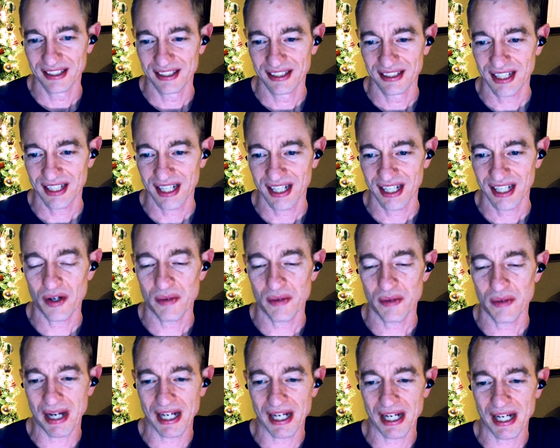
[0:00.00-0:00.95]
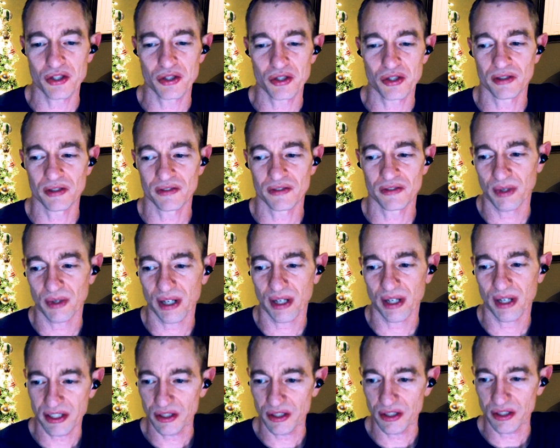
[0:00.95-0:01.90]
remind you of where
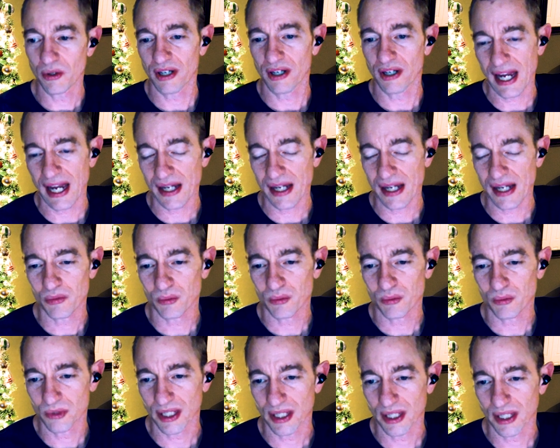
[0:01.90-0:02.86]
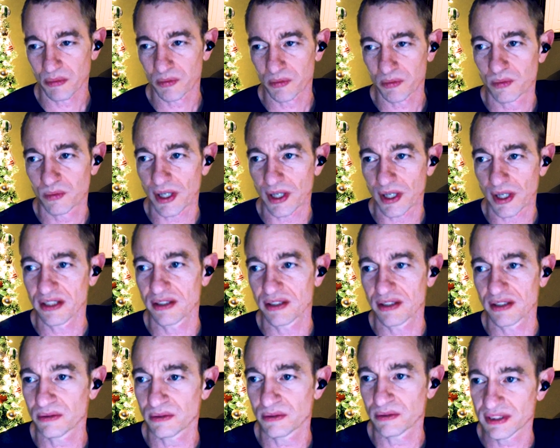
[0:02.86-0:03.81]
you are at and what
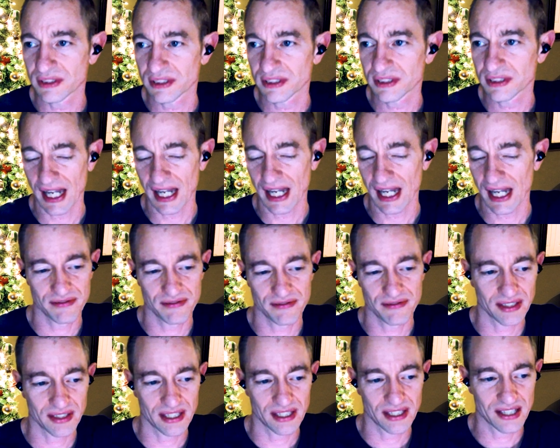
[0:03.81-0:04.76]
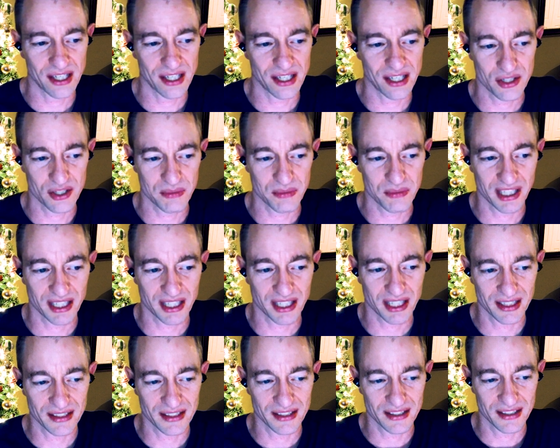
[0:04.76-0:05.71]
you have intention
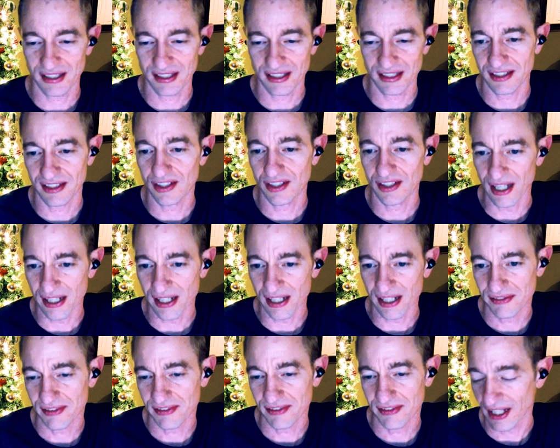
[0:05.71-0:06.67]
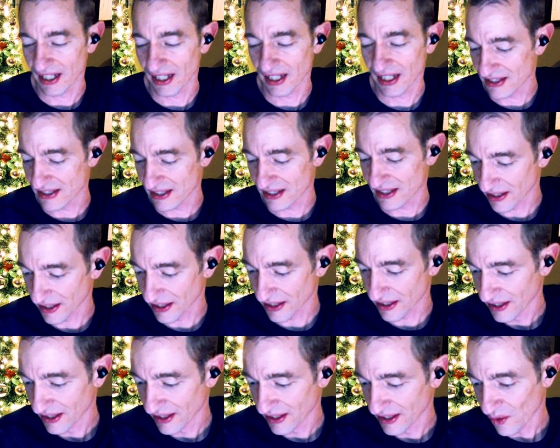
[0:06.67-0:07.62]
behind in your life. And
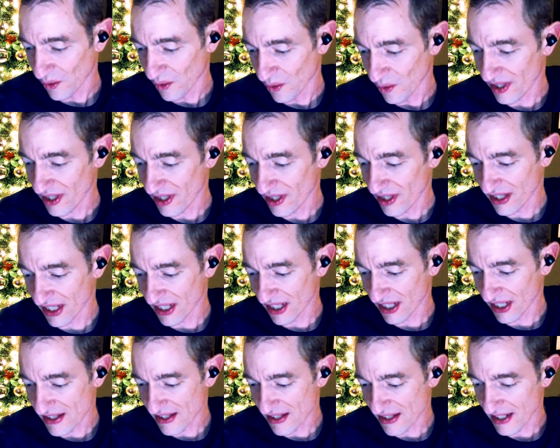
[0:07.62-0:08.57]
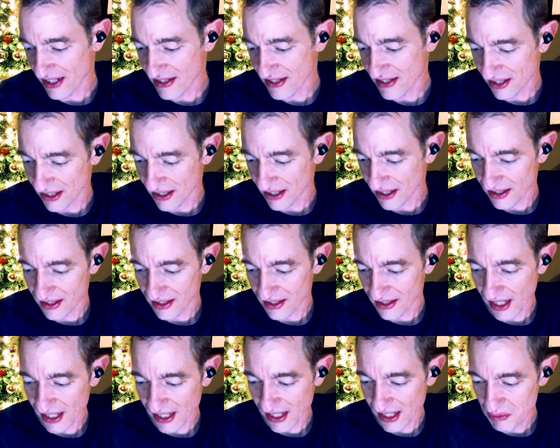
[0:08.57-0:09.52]
one of the things that
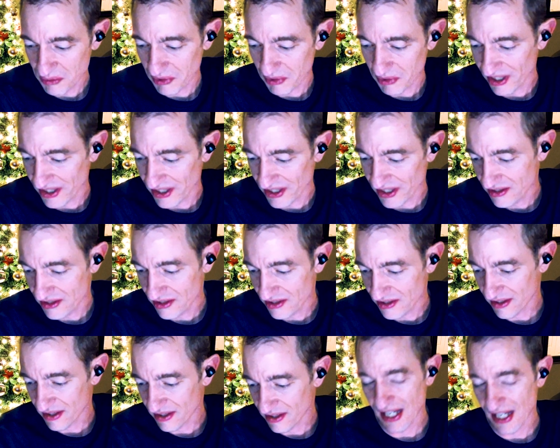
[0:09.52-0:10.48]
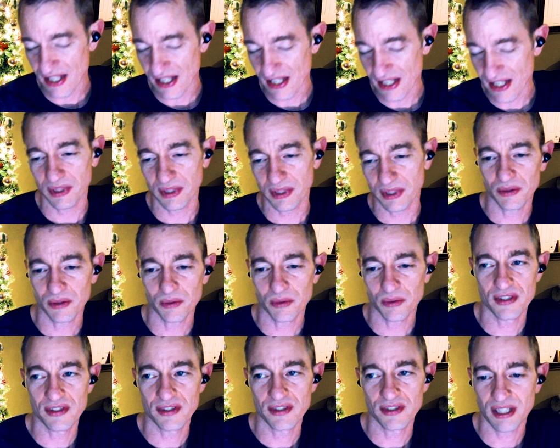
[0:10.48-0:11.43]
I experienced just this last week
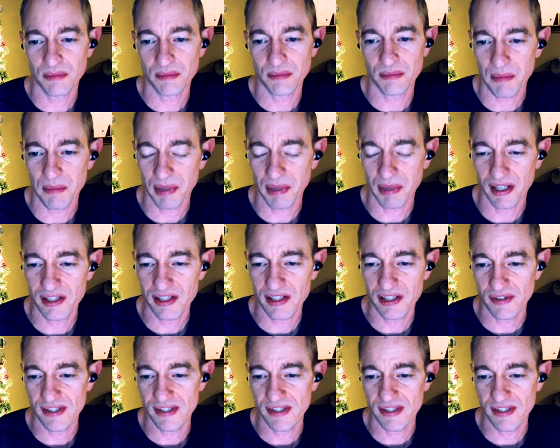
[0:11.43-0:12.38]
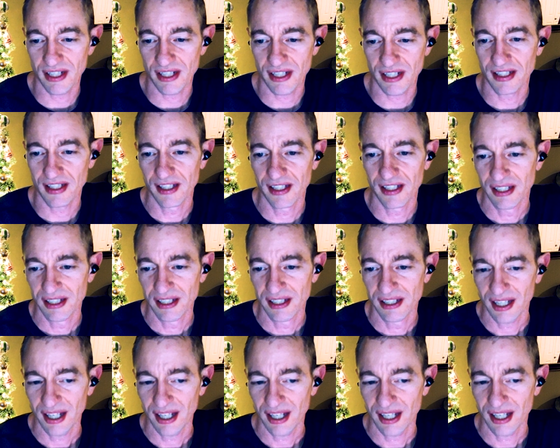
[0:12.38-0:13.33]
was my parents visiting,
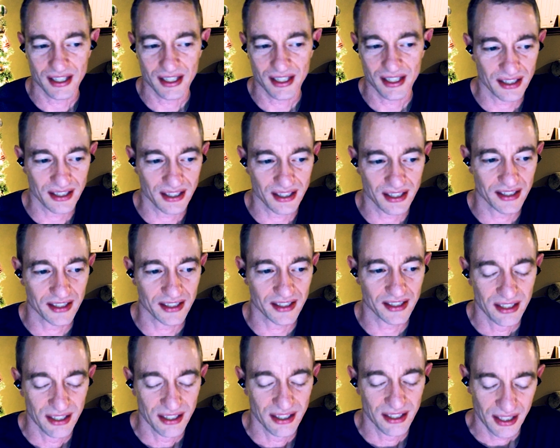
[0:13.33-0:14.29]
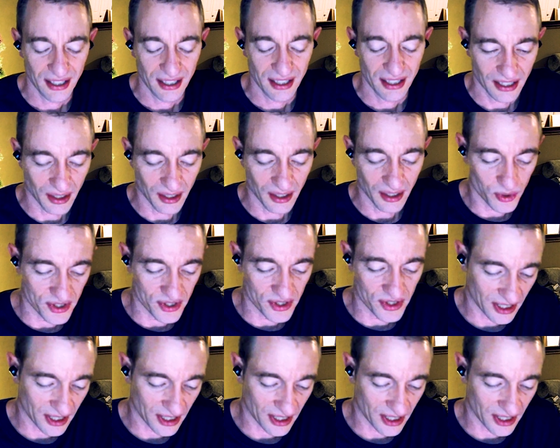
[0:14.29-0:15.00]
and it was